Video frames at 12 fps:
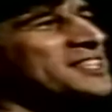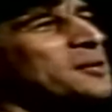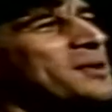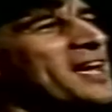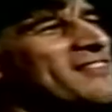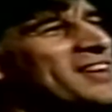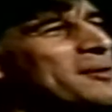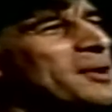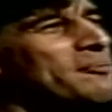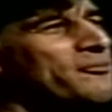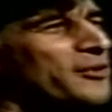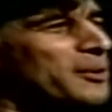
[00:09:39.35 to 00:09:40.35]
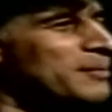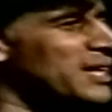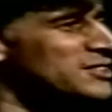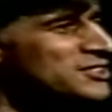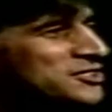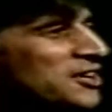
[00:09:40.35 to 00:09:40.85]
Do we have anyone from
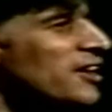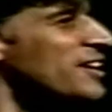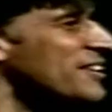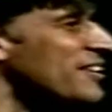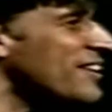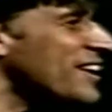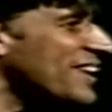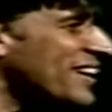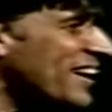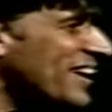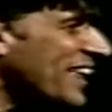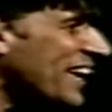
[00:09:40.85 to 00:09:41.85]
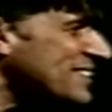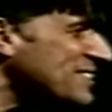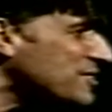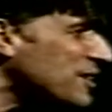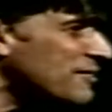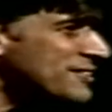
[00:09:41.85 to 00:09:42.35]
Scotland or anything like
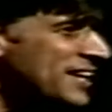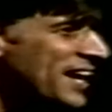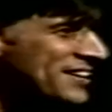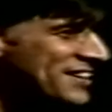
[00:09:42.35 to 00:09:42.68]
that? Travelled down?